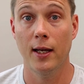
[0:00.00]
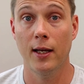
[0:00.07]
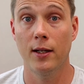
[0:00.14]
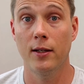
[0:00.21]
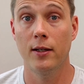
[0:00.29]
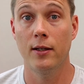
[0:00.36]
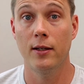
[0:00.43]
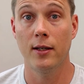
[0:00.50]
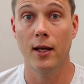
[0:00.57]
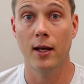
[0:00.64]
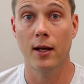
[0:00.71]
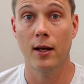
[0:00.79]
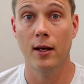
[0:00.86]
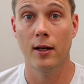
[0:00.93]
in
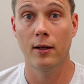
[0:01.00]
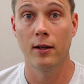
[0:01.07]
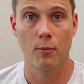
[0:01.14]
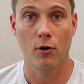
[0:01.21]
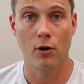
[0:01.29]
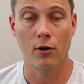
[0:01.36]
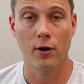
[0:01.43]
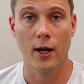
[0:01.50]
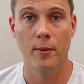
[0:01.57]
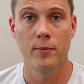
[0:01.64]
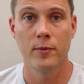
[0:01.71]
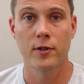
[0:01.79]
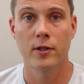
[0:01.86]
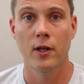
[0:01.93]
their
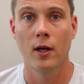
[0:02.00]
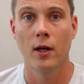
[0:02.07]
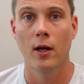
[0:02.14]
programs,